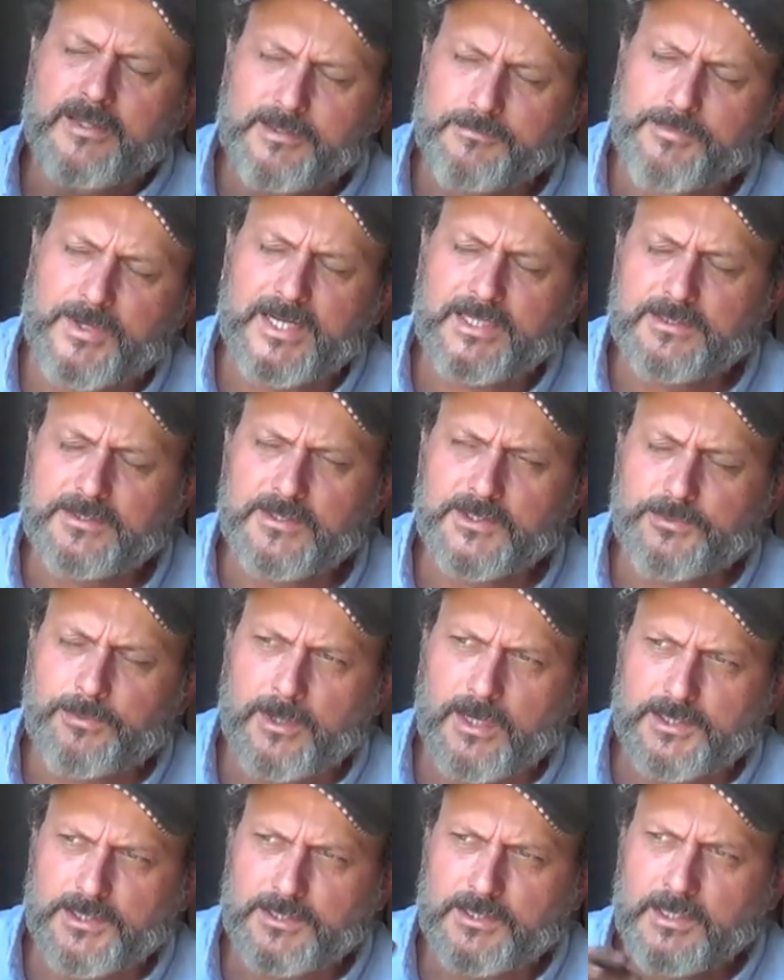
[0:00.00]
back to this
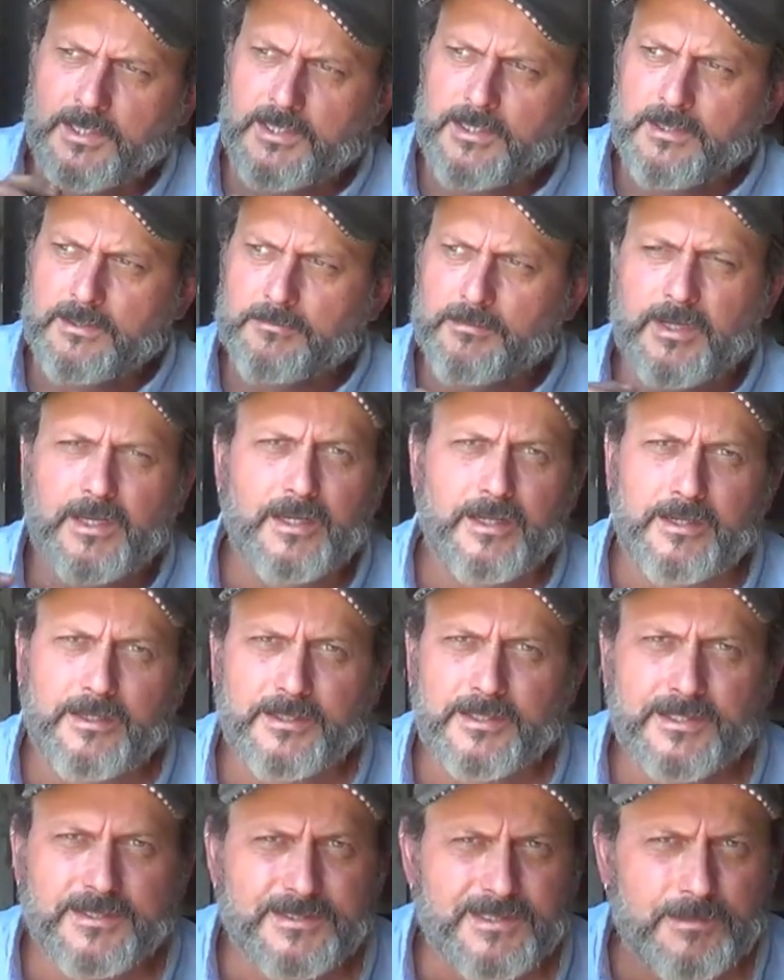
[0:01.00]
project. Man,
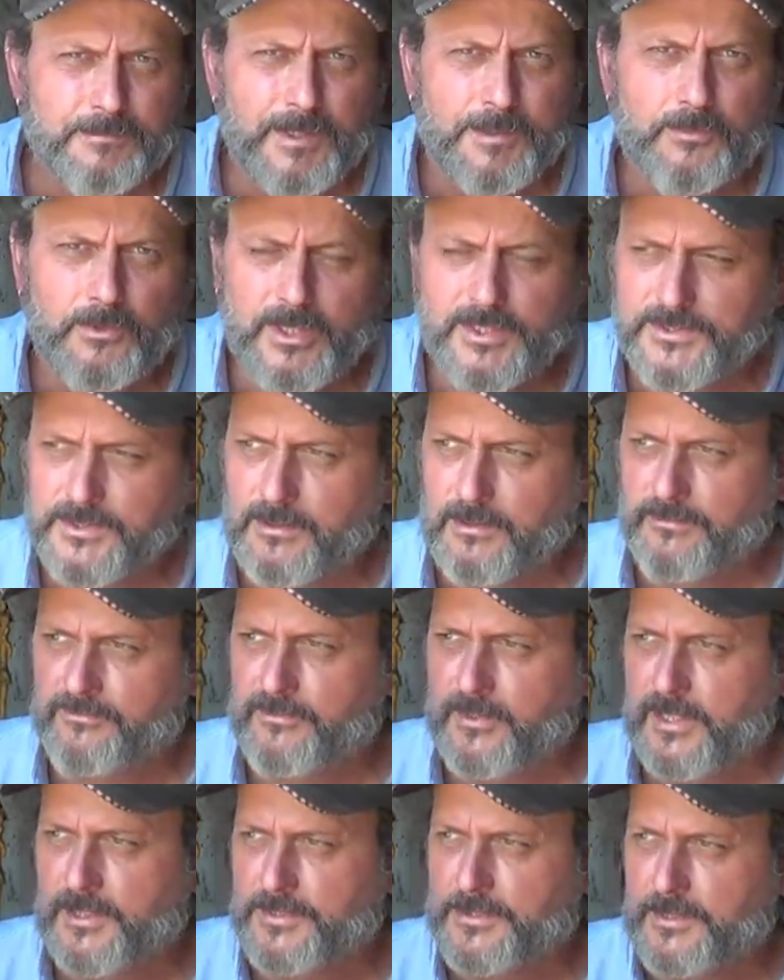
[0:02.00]
you can tell my brain's a little
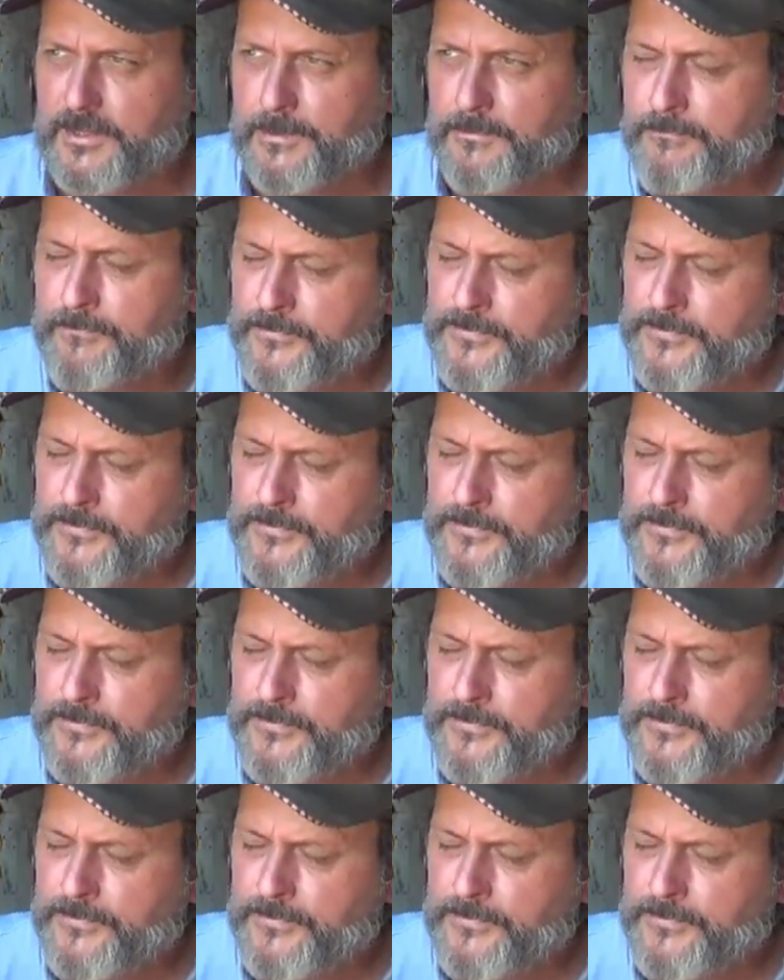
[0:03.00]
fried today.